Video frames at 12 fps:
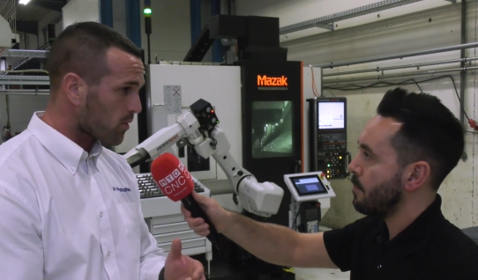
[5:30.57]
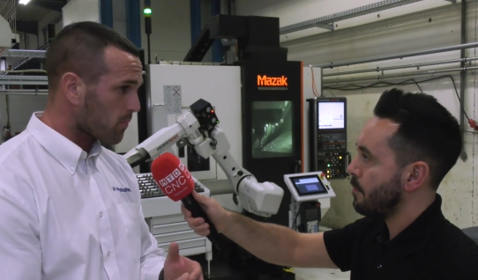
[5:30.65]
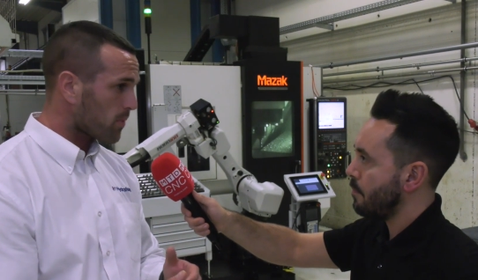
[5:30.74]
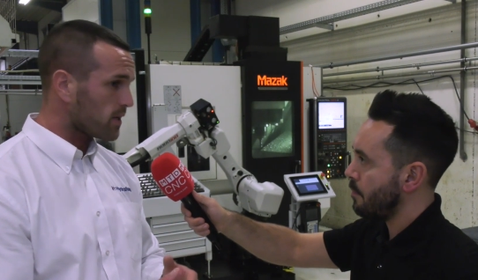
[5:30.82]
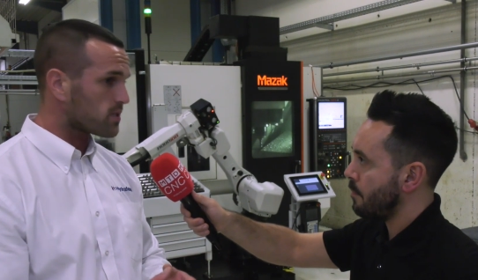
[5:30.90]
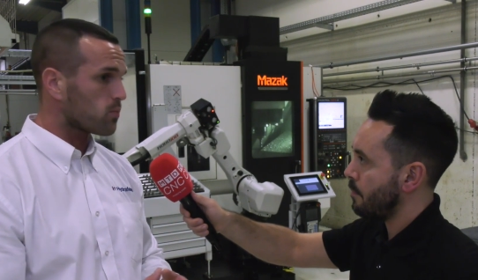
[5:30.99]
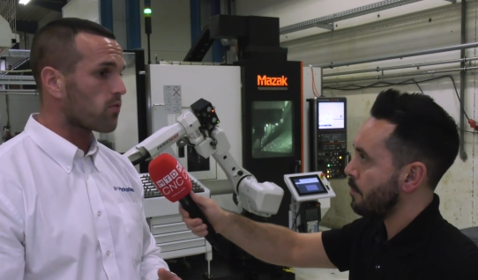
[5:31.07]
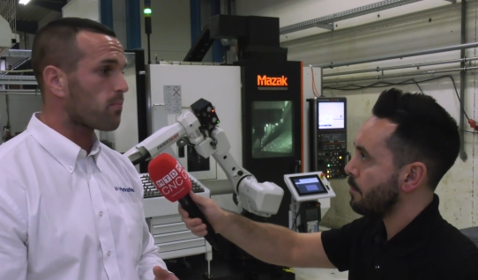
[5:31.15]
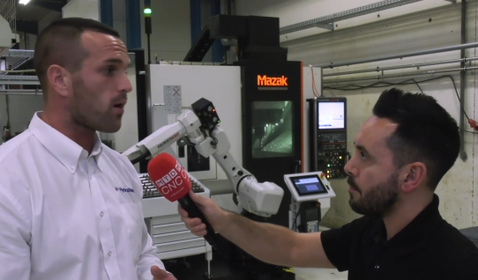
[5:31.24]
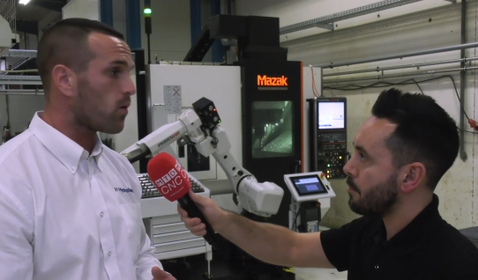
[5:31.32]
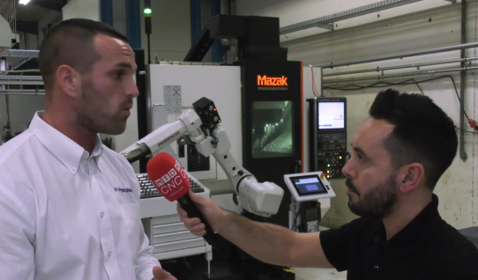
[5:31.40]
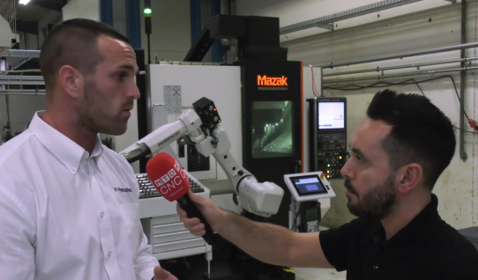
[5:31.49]
Speaker 1: competing with
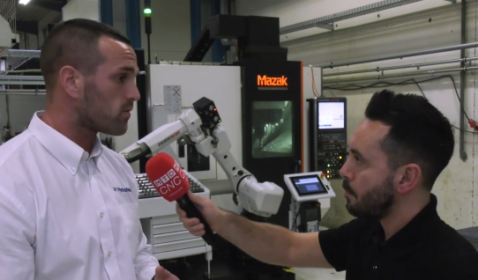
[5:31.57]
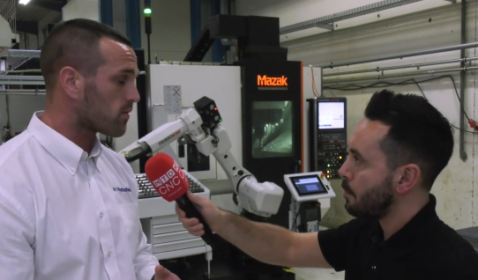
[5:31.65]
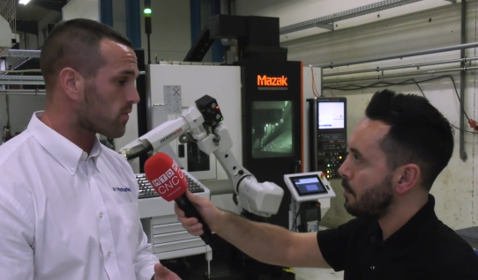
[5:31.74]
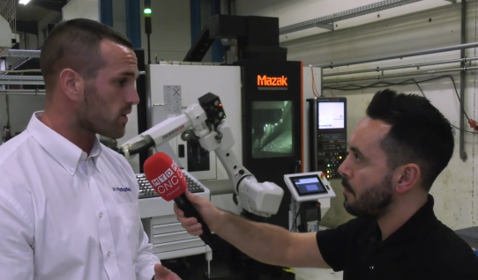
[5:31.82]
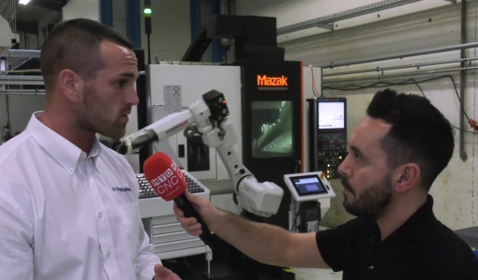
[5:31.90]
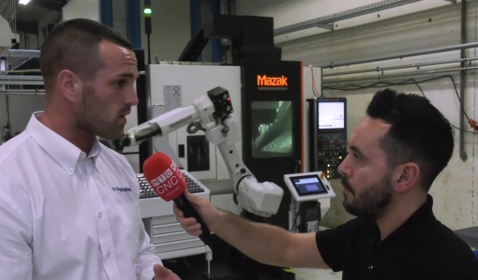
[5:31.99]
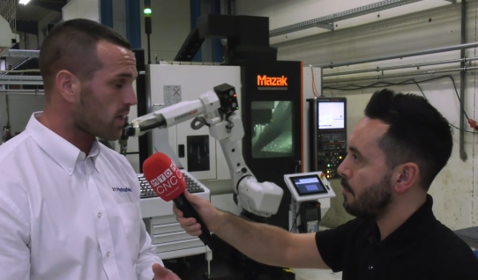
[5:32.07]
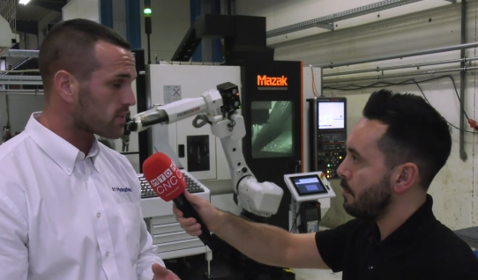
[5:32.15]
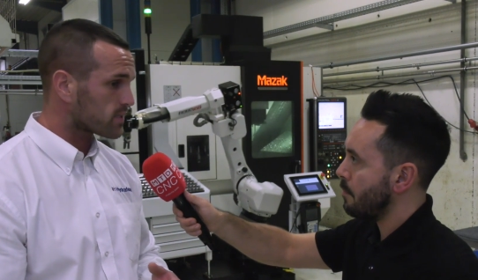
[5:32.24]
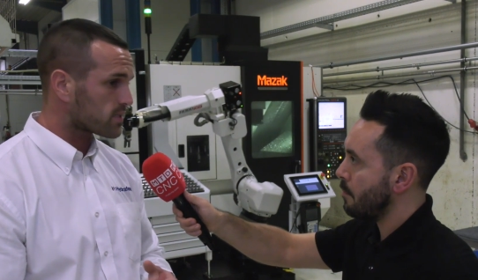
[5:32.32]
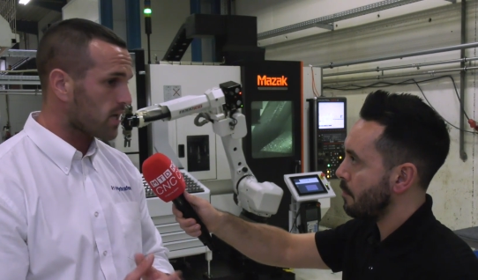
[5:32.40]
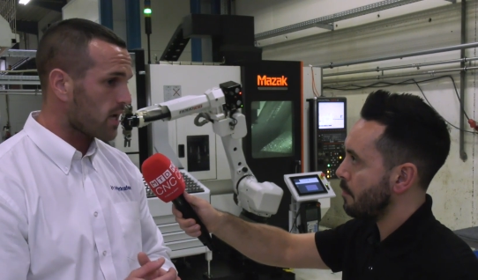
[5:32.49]
Poland and things like that
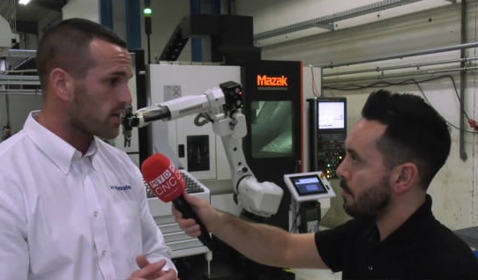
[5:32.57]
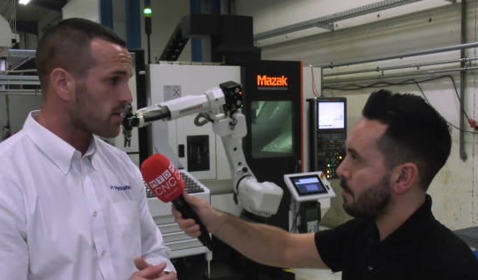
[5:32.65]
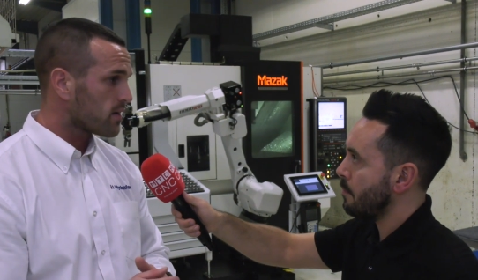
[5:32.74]
to say,